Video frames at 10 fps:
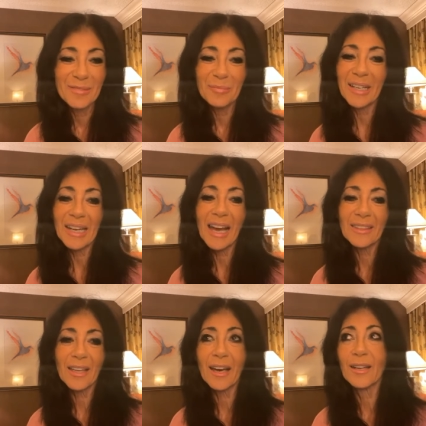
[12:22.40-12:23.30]
But I
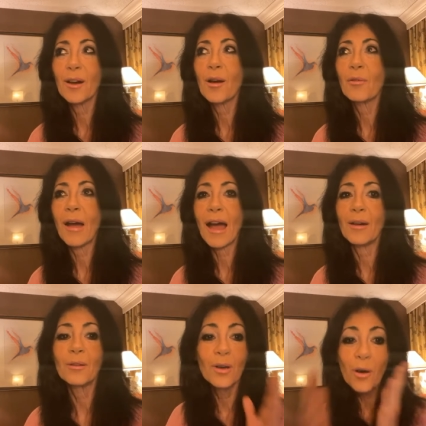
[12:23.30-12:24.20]
thought,
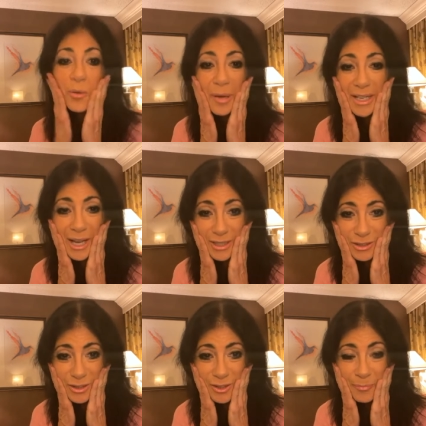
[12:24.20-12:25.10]
wow, oh my
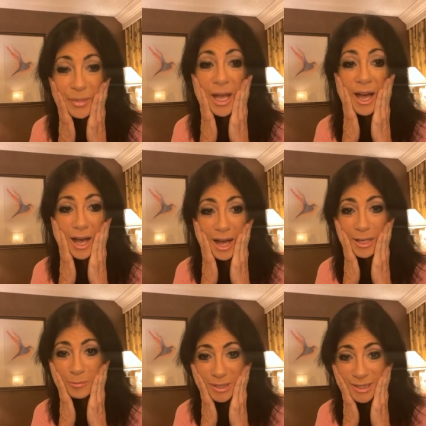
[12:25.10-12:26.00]
gosh,
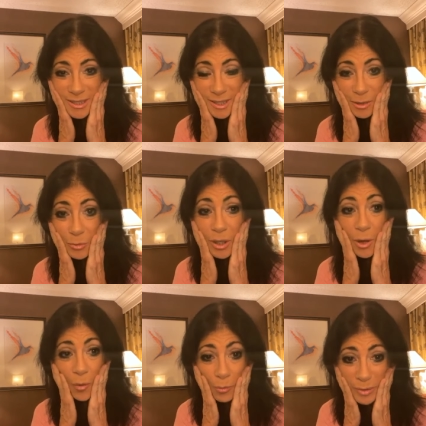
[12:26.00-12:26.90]
I'm to see what
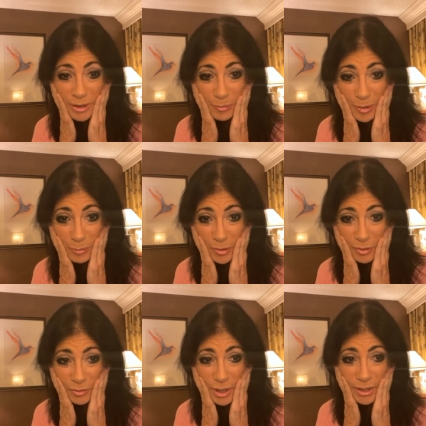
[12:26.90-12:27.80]
homeless people
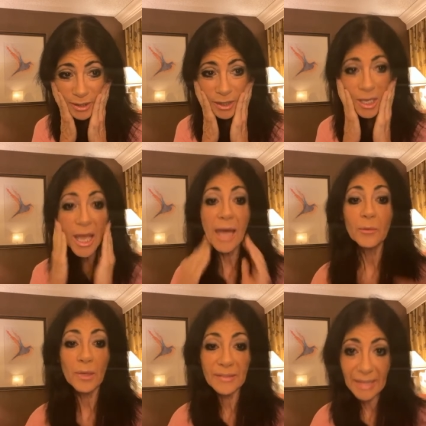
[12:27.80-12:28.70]
are like
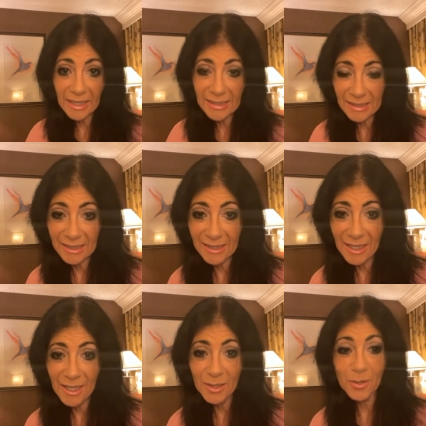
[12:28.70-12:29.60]
and what they need
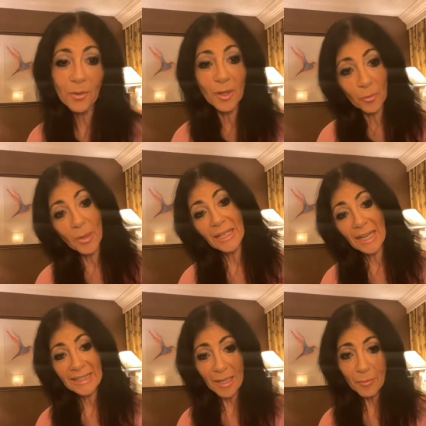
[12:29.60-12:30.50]
so that when
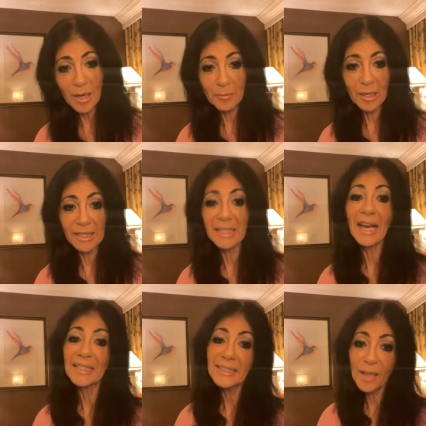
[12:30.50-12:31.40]
I get my money,
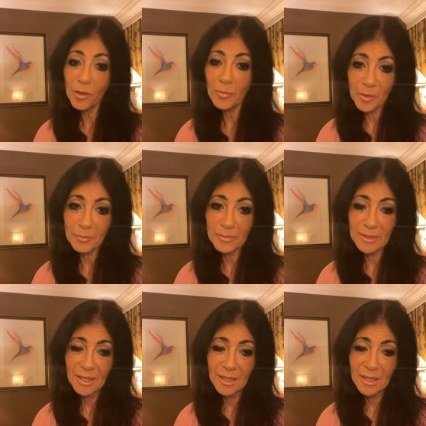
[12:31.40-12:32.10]
I can help them.